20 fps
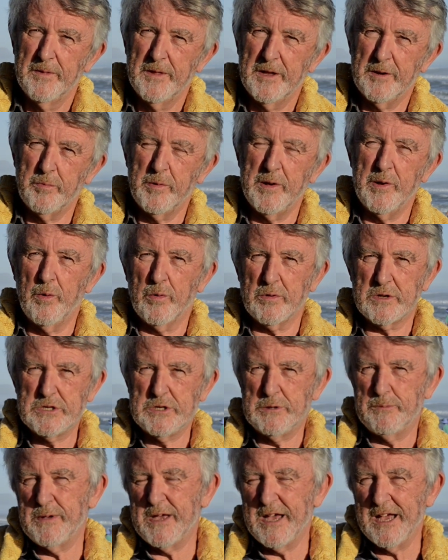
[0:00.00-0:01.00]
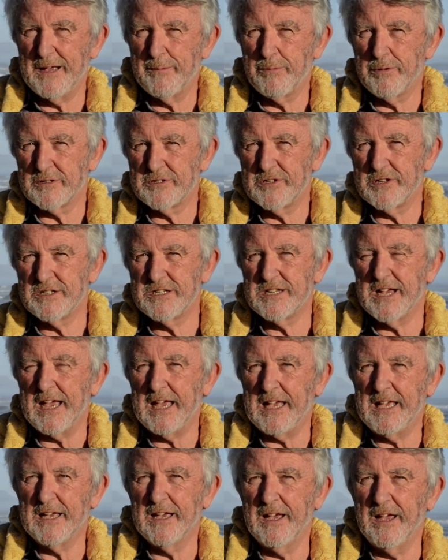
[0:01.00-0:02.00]
that we ought to be able to
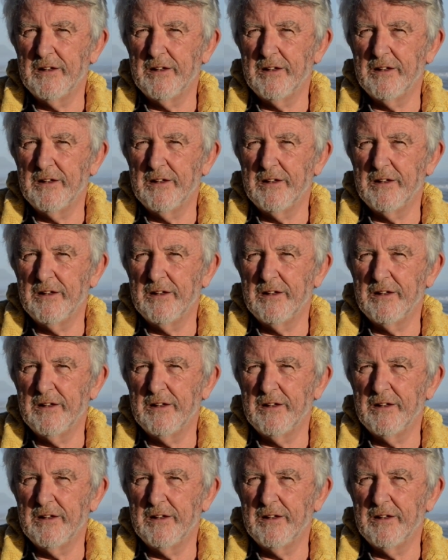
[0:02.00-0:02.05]
take